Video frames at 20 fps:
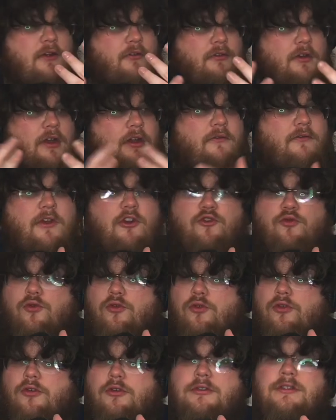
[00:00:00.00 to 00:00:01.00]
different
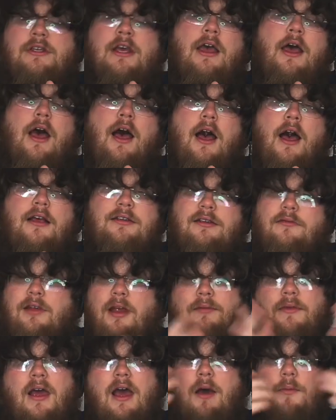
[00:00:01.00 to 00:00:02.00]
individuals.
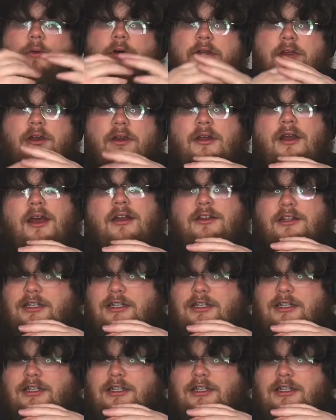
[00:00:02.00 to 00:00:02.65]
Sometimes I hop on there and I